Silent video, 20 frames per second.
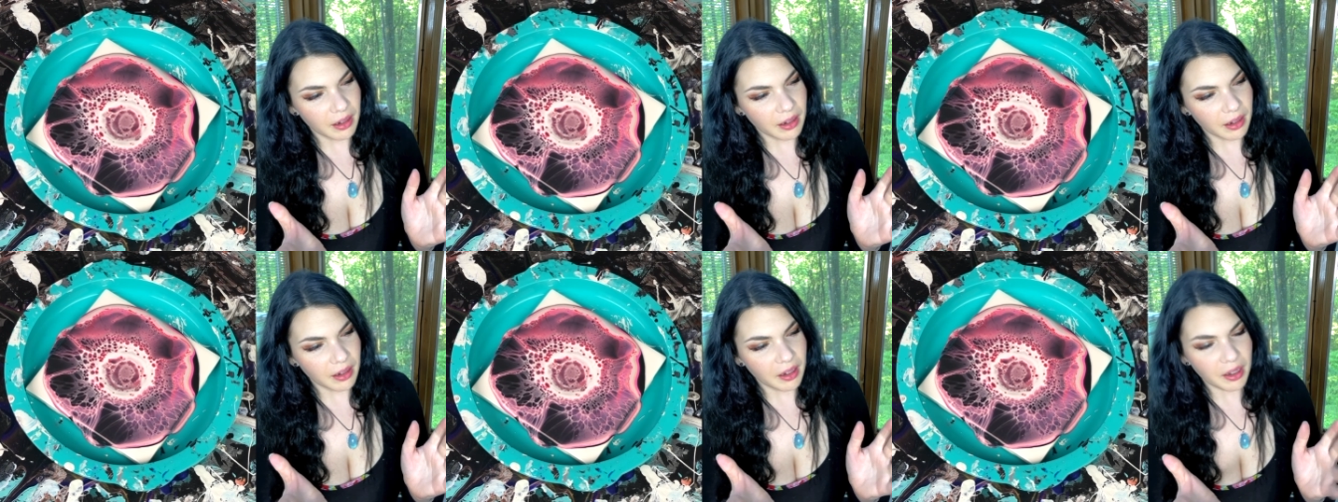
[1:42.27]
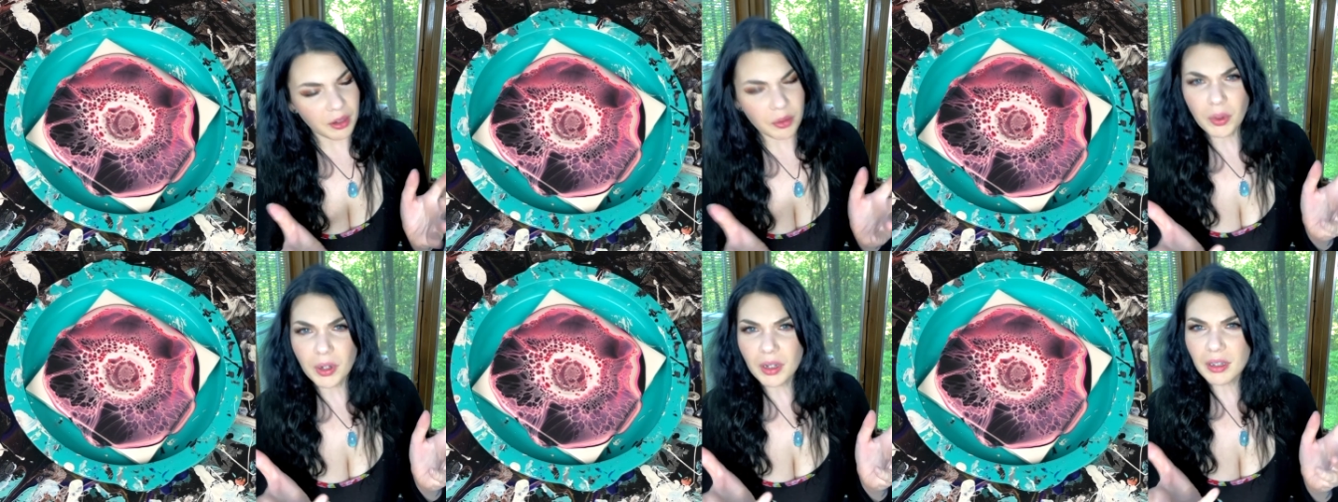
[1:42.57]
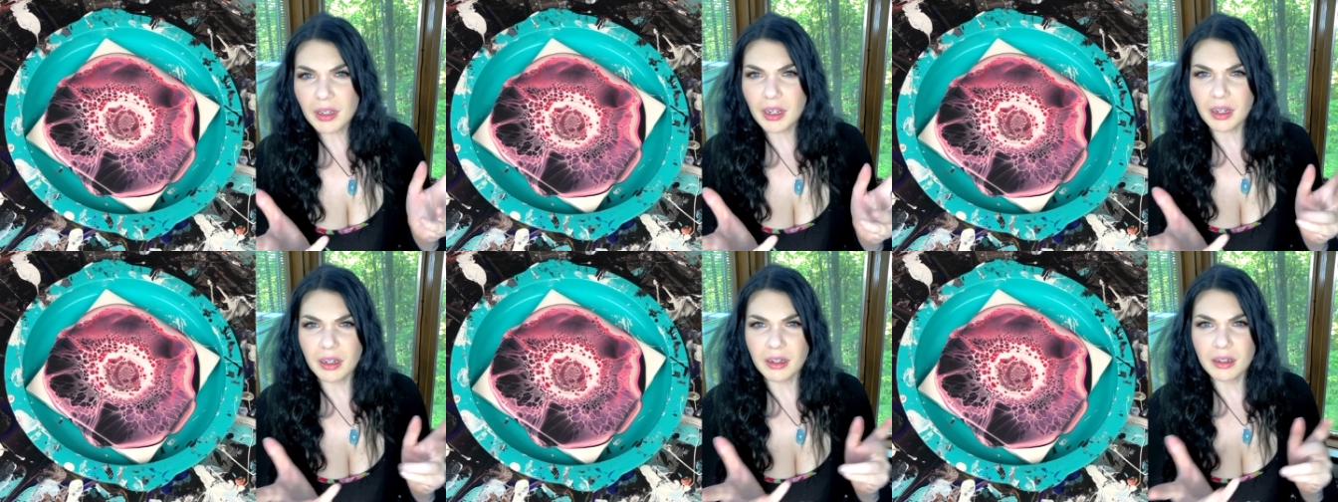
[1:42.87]
And
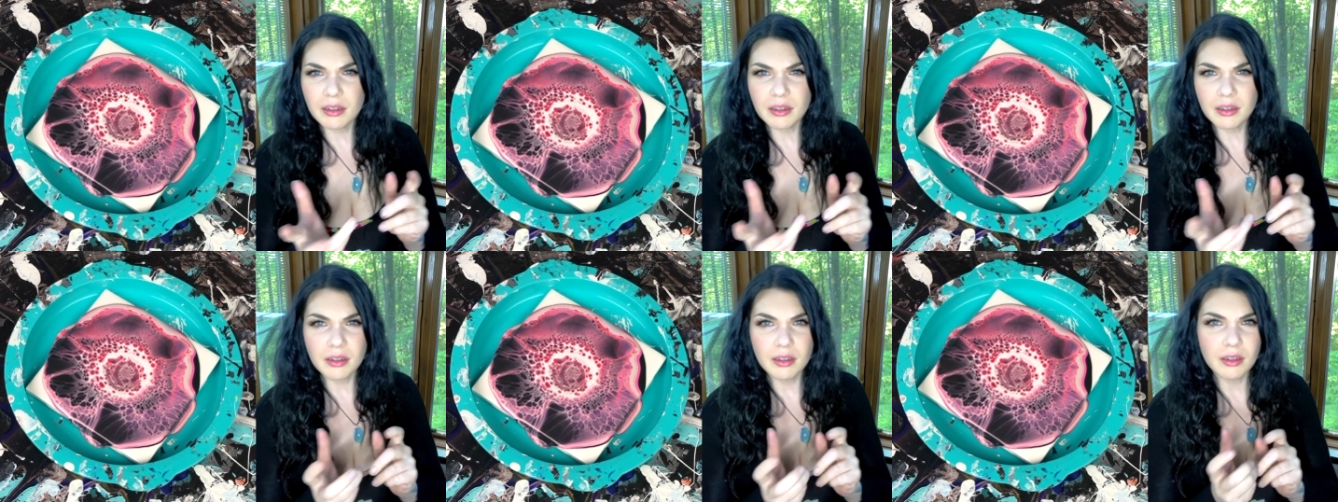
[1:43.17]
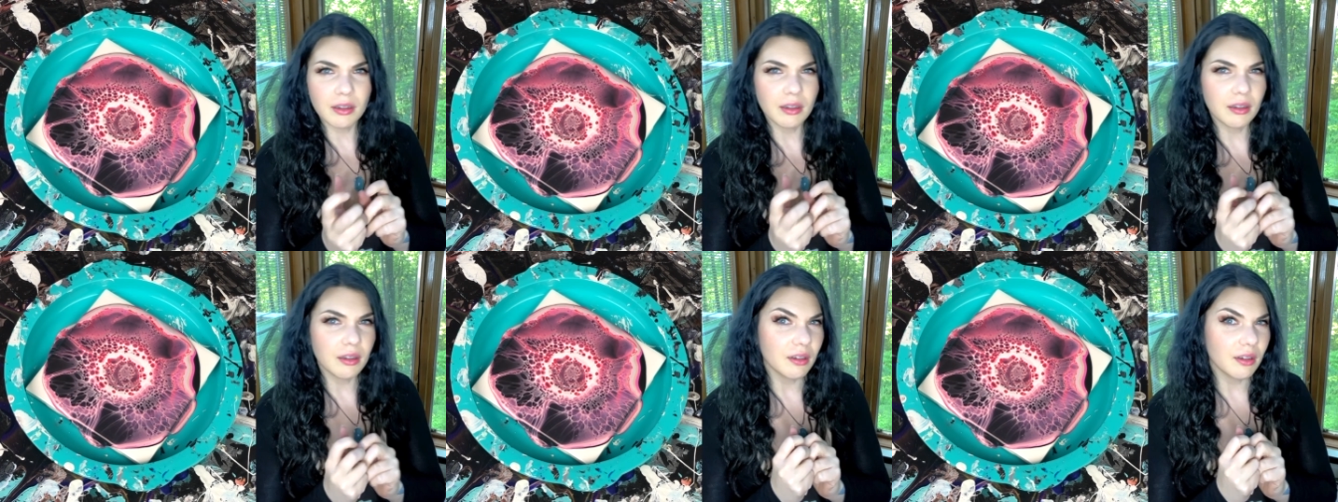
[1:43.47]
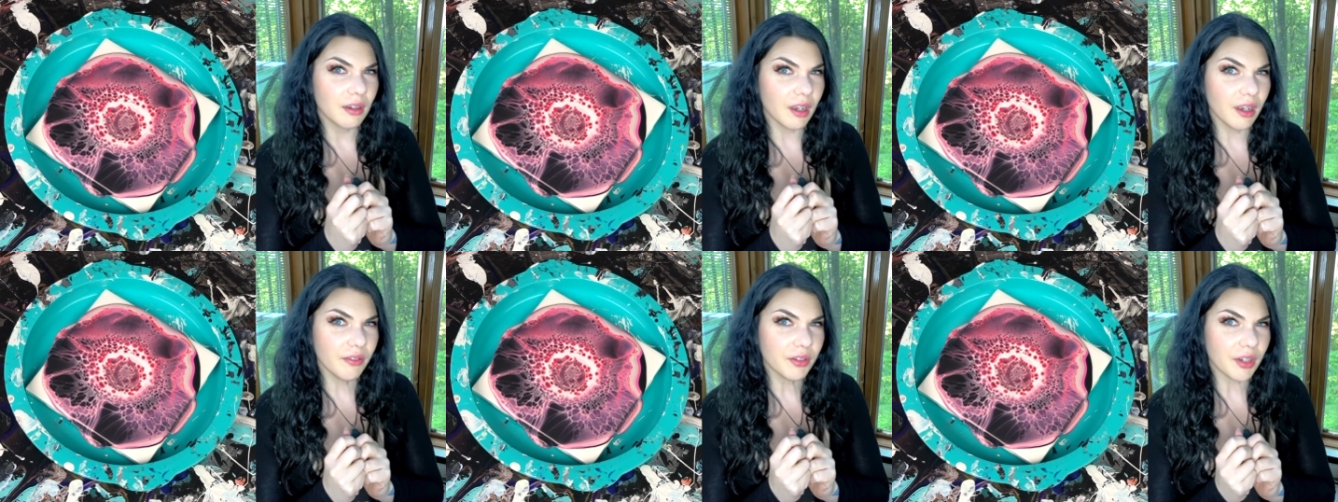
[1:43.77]
voila,
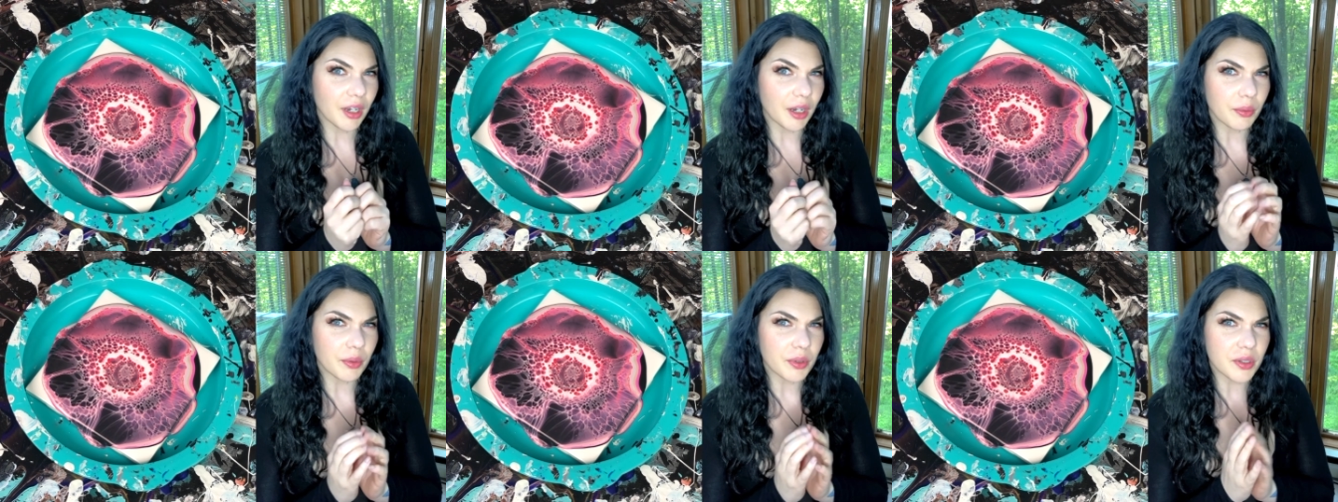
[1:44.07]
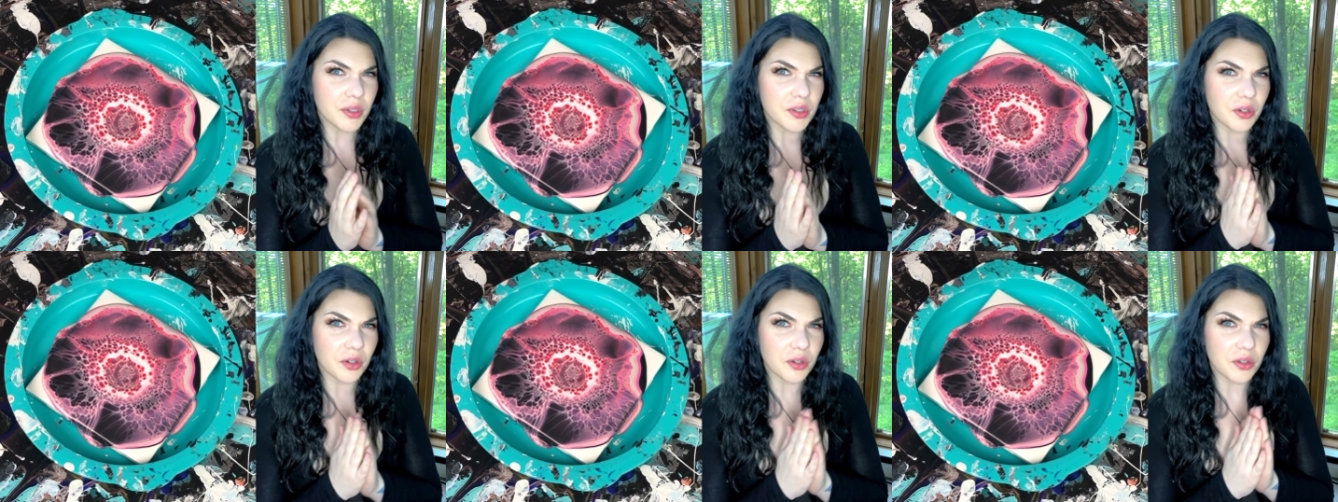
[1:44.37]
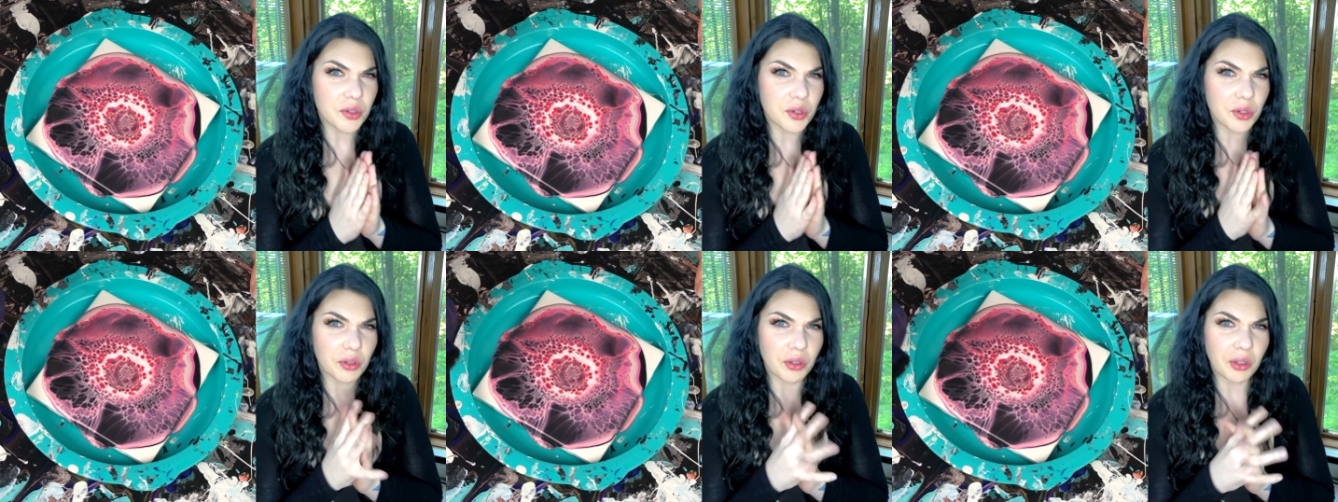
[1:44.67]
I've got what starts
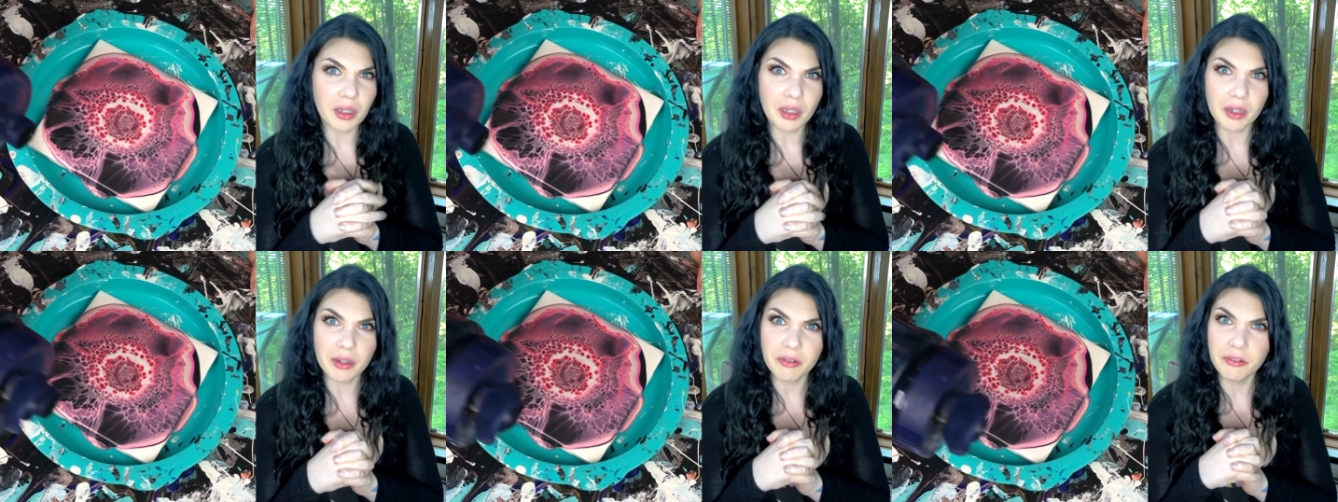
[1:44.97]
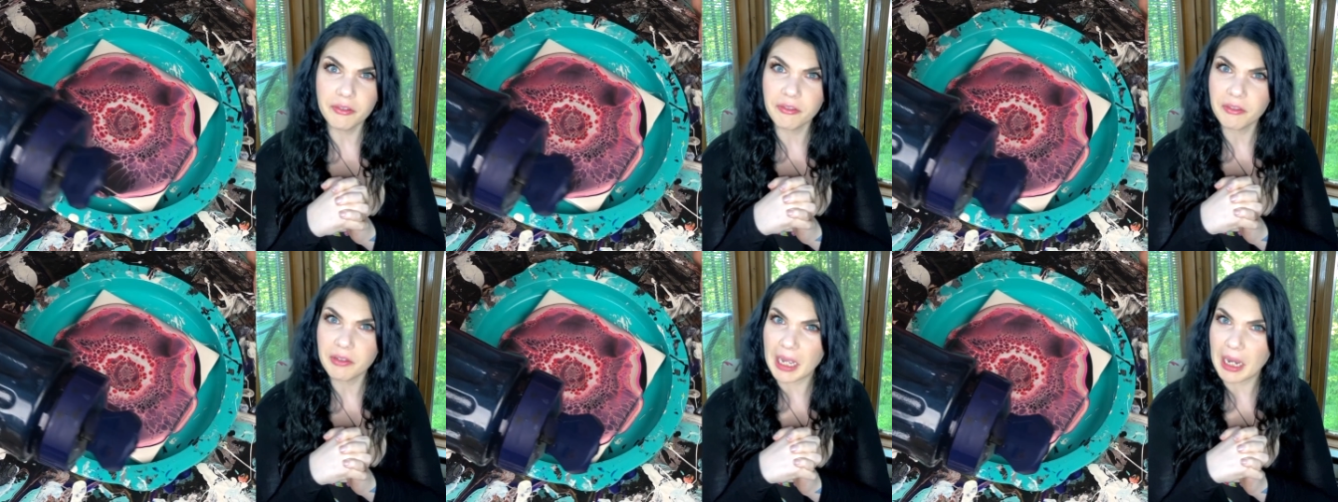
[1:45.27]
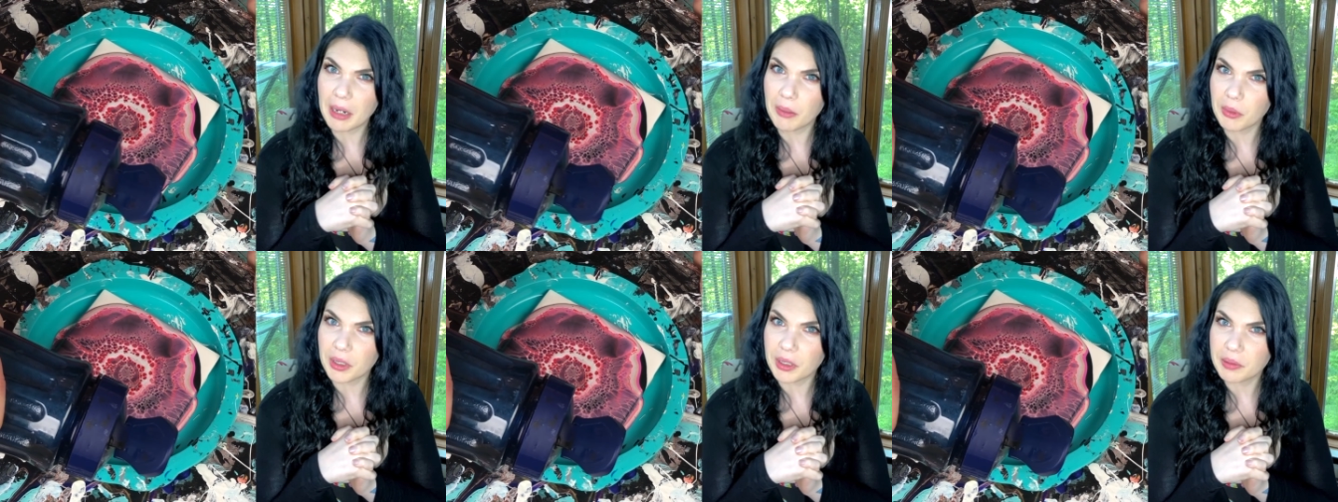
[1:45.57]
to look like a
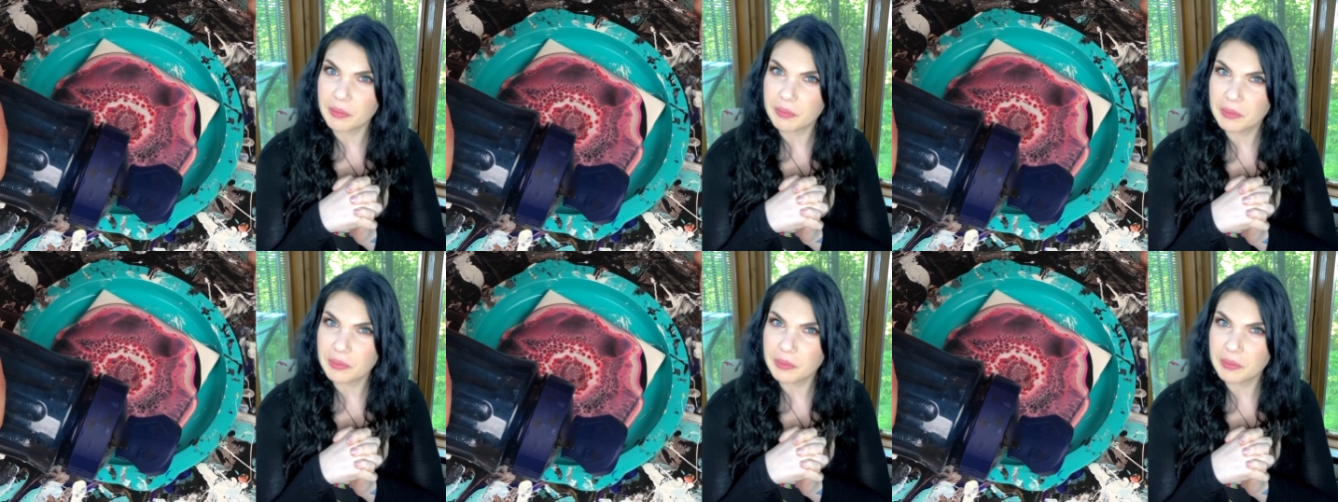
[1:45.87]
flower.